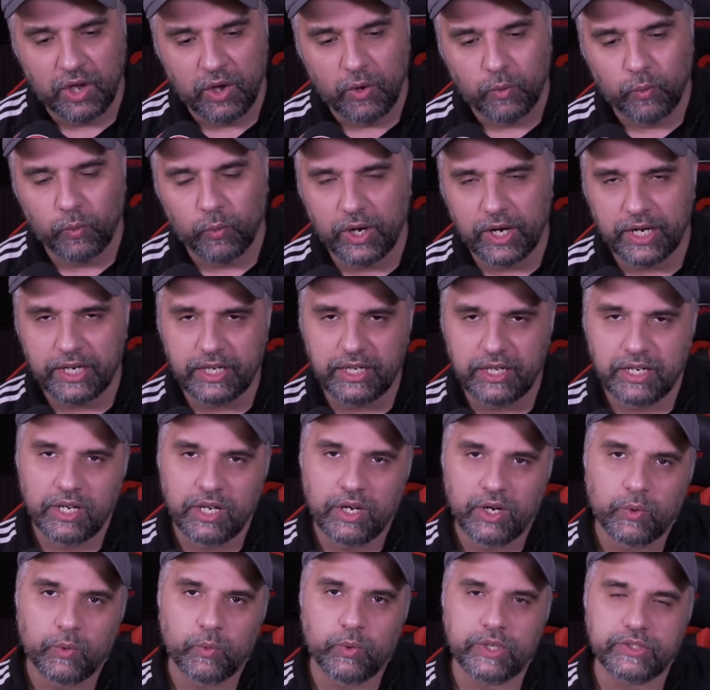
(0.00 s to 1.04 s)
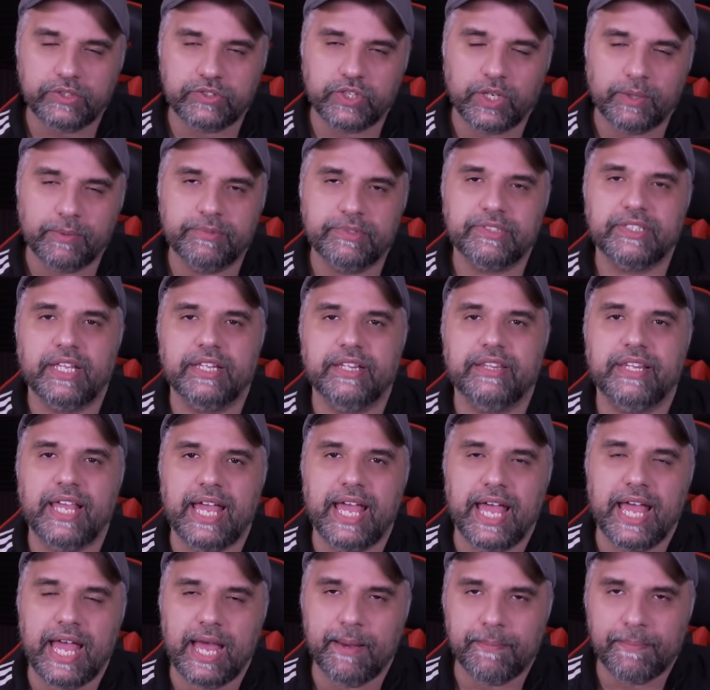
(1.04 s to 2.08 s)
One, what Tom said
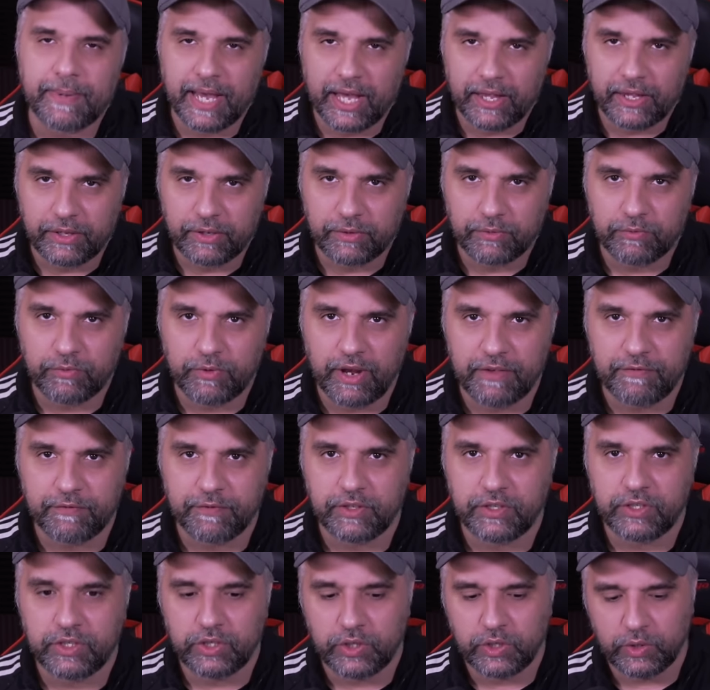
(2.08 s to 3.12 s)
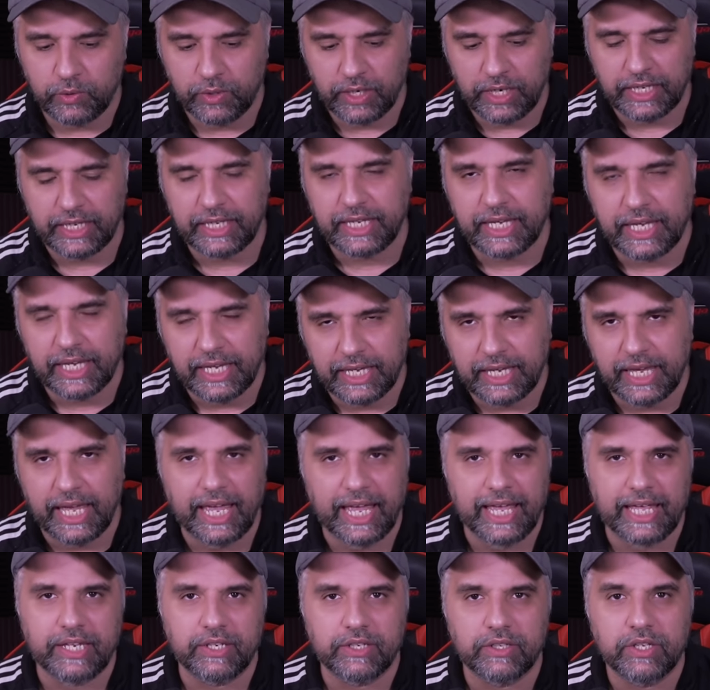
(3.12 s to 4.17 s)
there about the revenue linking
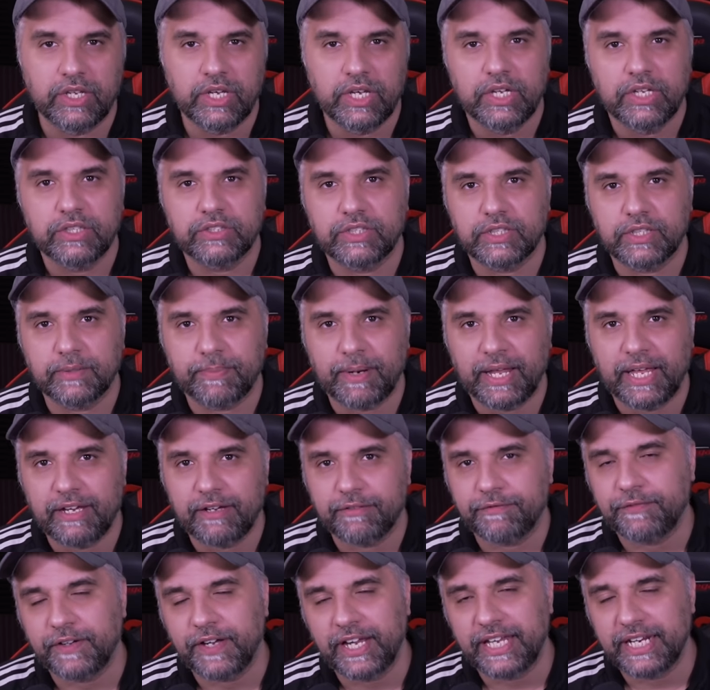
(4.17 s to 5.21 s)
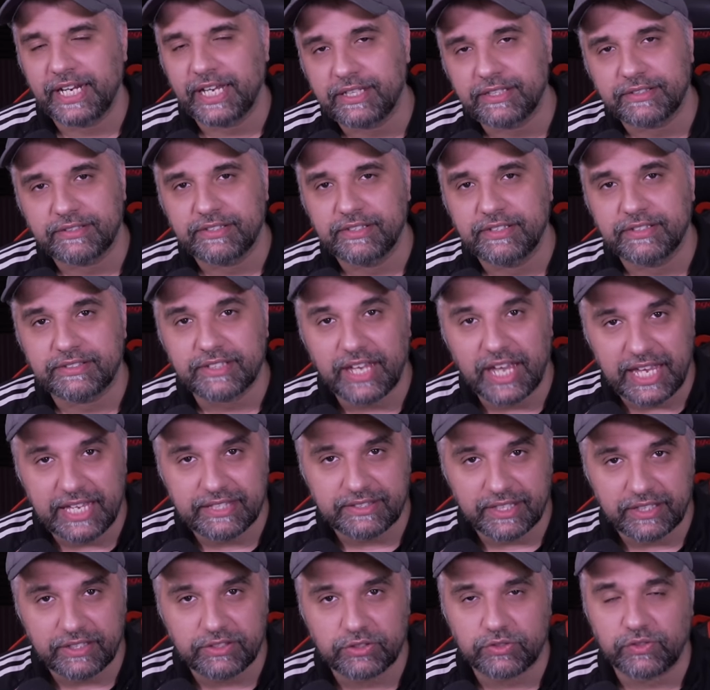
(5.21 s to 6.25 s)
in to the player finances
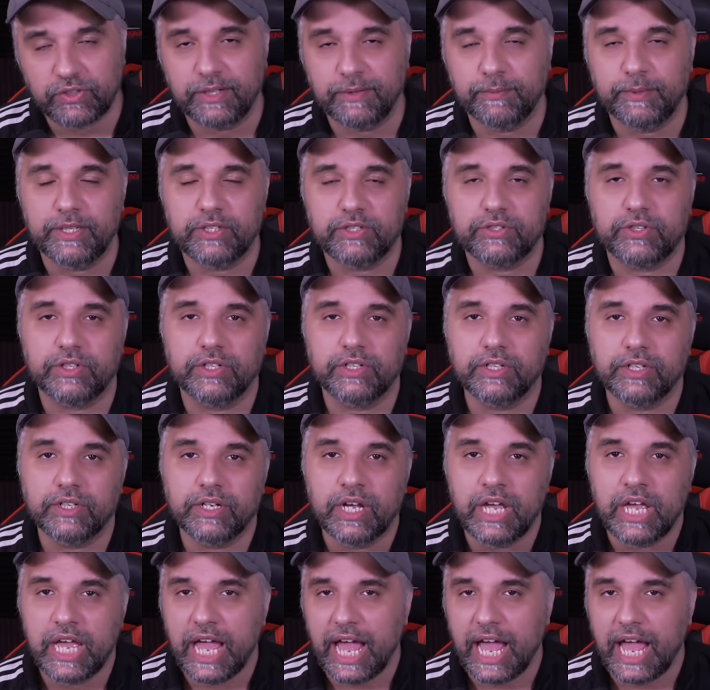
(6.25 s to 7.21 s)
is extremely true.